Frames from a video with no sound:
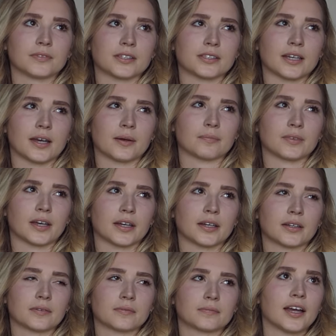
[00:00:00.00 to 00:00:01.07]
the same.
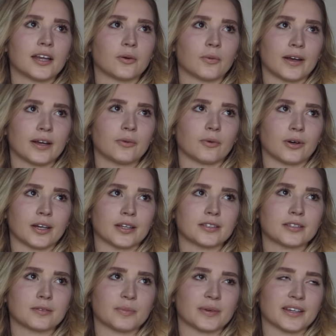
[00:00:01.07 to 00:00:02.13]
Like in a way it
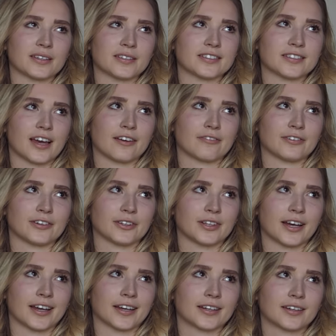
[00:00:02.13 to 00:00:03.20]
was, because I feel
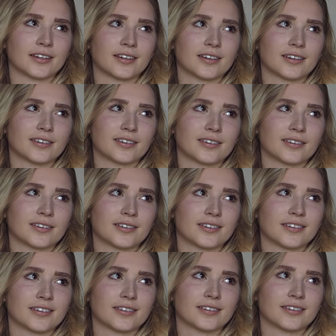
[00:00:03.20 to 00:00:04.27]
like
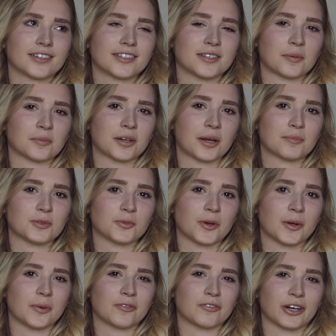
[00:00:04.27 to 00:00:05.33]
sometimes
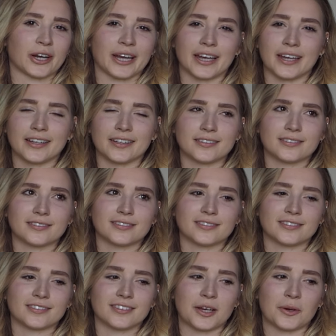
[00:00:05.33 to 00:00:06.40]
we would forget
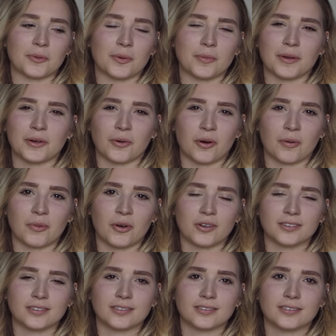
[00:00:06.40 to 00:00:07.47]
and we would be normal,
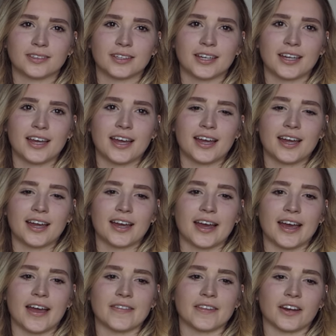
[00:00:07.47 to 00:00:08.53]

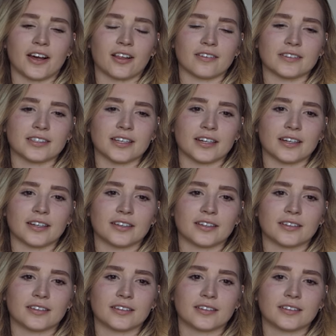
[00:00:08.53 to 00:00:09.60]
and then all of a
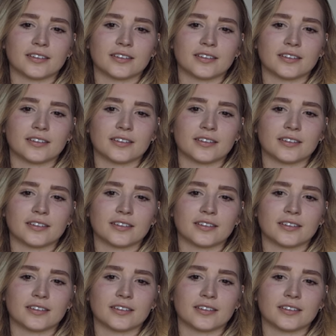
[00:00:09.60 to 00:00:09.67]
sudden